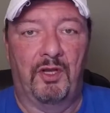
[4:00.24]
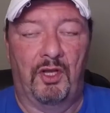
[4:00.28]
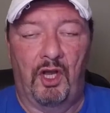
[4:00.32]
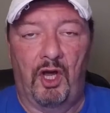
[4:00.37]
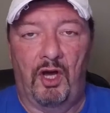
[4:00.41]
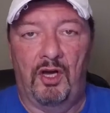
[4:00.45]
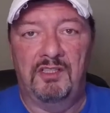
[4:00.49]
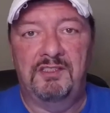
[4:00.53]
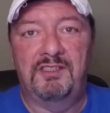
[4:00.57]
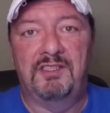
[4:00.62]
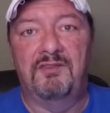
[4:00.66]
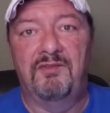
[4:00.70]
the
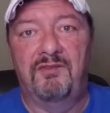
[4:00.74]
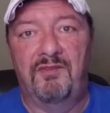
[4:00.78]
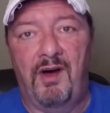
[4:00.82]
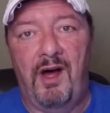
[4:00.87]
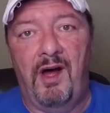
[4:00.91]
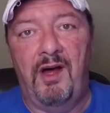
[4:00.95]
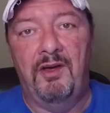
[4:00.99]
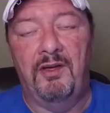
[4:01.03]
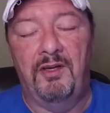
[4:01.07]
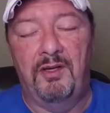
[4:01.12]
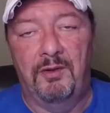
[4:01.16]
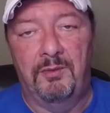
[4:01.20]
loss in
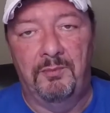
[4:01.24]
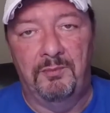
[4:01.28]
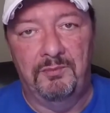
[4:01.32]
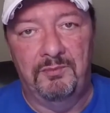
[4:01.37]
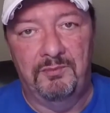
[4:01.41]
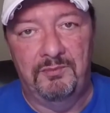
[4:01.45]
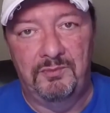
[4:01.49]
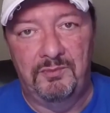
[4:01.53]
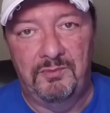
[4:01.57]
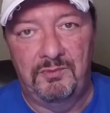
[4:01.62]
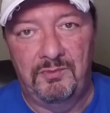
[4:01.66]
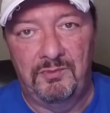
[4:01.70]

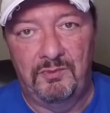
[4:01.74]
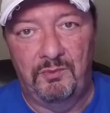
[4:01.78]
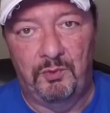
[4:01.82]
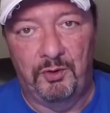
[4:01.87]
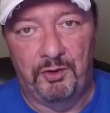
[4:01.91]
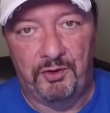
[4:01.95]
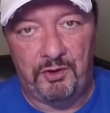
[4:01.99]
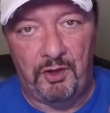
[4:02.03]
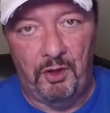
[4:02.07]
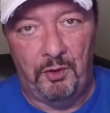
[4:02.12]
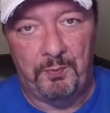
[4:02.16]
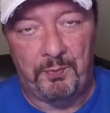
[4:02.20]
volume
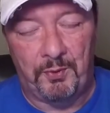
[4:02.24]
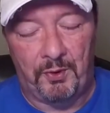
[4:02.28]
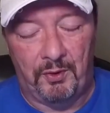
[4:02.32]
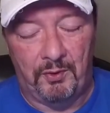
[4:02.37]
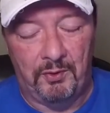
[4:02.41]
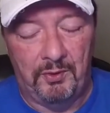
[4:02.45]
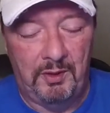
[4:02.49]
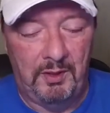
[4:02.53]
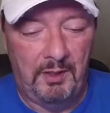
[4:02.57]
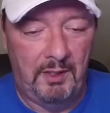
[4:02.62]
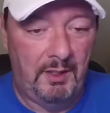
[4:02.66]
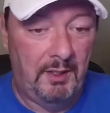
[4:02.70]
with
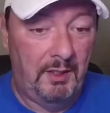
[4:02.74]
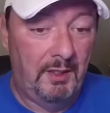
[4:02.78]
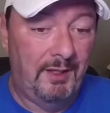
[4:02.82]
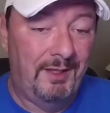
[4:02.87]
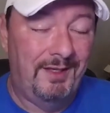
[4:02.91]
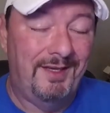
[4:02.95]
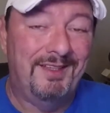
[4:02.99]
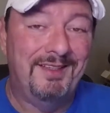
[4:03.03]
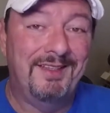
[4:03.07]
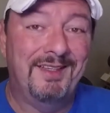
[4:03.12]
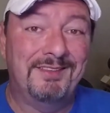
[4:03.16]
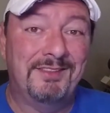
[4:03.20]
GoPro.
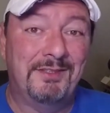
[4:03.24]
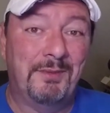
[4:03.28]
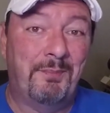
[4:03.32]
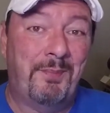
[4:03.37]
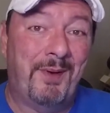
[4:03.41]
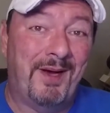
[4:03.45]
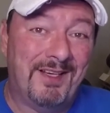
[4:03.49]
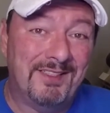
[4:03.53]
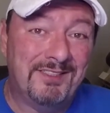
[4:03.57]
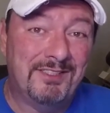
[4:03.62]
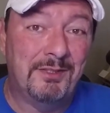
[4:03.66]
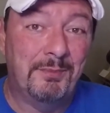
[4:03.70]
That's a
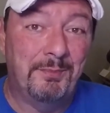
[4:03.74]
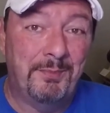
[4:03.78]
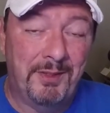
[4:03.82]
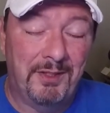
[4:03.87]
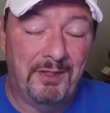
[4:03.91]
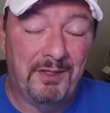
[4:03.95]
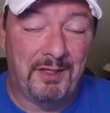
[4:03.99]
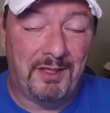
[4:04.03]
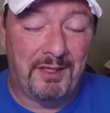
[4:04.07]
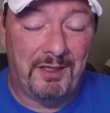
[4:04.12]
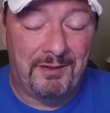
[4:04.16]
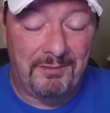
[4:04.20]

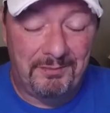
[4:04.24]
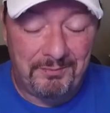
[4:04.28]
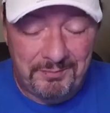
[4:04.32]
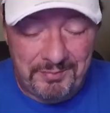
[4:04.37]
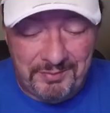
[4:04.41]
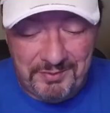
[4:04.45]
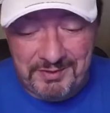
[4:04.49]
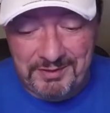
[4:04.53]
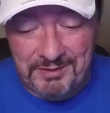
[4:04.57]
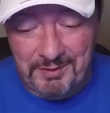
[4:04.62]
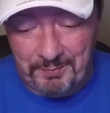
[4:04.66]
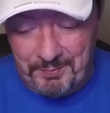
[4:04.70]
possibility.
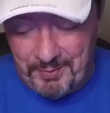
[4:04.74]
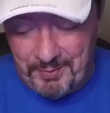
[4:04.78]
It's